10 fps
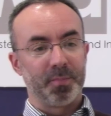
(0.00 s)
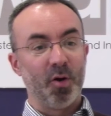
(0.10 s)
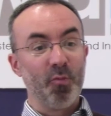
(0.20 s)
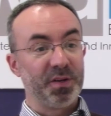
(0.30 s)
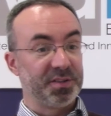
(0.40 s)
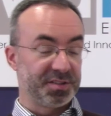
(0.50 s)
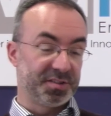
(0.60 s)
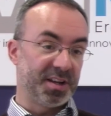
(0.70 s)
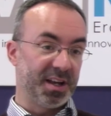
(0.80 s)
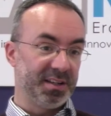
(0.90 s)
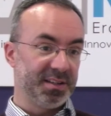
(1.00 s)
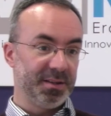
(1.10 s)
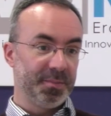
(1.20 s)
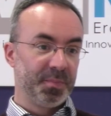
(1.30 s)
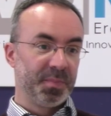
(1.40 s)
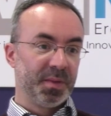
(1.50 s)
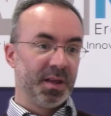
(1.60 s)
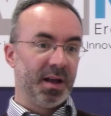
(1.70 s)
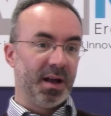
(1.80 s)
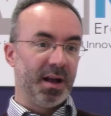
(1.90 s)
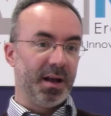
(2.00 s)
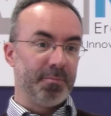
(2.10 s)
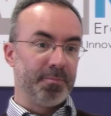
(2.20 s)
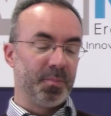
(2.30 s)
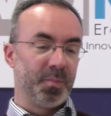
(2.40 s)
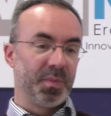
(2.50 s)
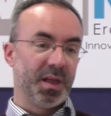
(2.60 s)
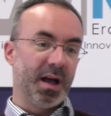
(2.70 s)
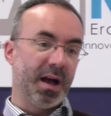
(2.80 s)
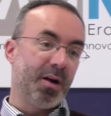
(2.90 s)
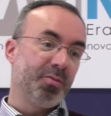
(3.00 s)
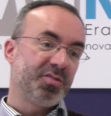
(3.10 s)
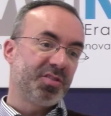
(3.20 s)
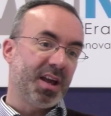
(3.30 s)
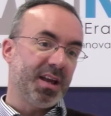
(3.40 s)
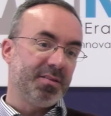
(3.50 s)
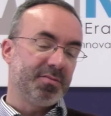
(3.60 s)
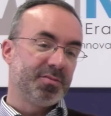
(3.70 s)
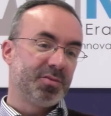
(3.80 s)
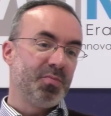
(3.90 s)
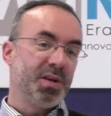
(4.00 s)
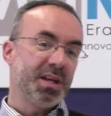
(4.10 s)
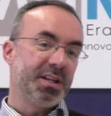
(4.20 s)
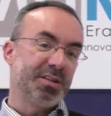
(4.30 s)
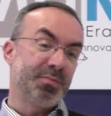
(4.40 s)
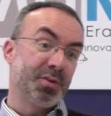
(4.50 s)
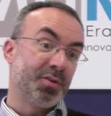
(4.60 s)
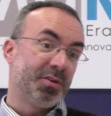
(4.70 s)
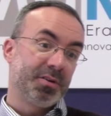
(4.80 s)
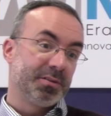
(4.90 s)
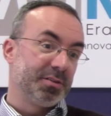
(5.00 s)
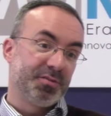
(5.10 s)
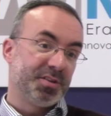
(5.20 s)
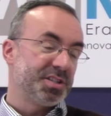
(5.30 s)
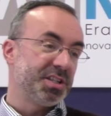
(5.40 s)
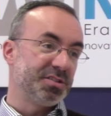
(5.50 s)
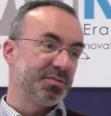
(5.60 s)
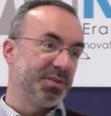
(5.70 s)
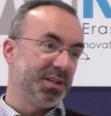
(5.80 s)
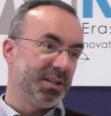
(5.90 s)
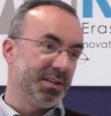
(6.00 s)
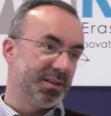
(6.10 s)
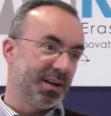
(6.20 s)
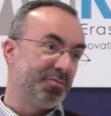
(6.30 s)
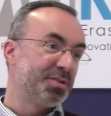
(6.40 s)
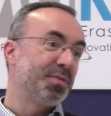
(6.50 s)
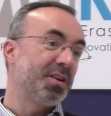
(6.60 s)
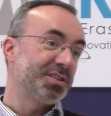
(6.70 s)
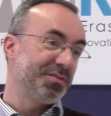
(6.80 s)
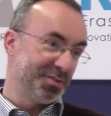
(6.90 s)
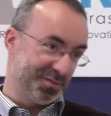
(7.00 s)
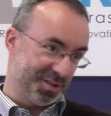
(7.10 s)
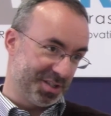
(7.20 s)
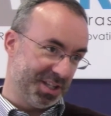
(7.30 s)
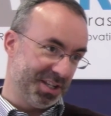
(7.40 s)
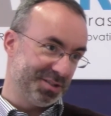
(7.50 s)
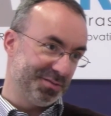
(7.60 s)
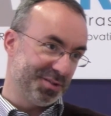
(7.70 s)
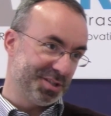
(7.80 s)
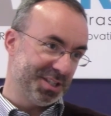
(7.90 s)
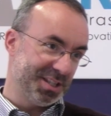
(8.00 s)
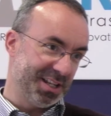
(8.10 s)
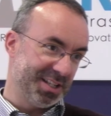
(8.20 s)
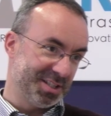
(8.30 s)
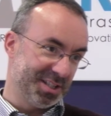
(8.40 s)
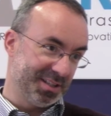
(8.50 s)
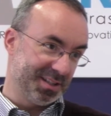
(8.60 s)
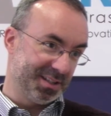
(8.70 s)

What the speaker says: open to society. I would say to be an entrepreneurial university is to be a responsive university. It's a university that is